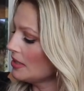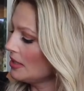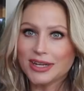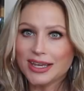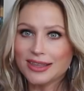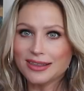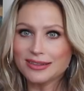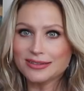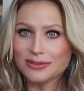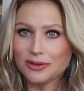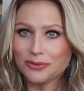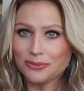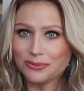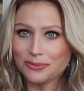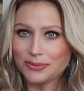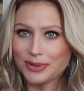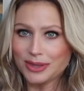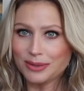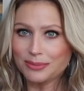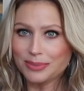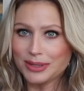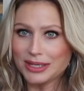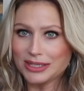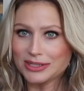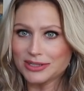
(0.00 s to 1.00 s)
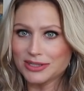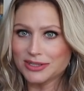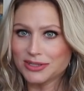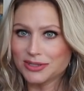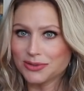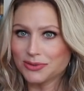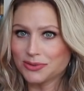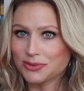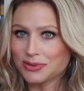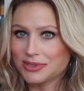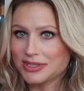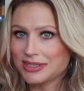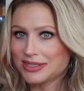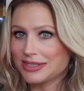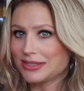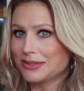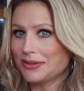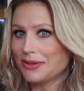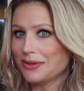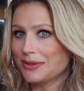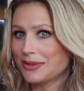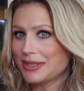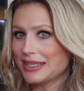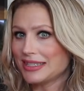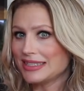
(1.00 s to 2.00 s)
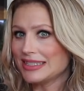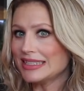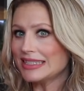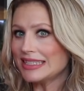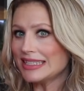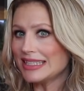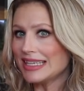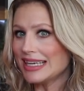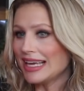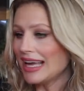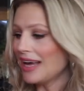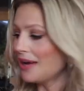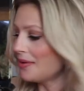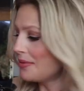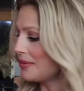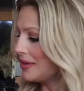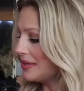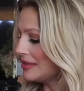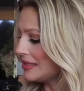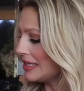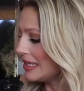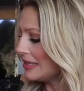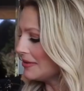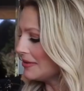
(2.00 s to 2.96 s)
Try this on with a pink suit so you can see how it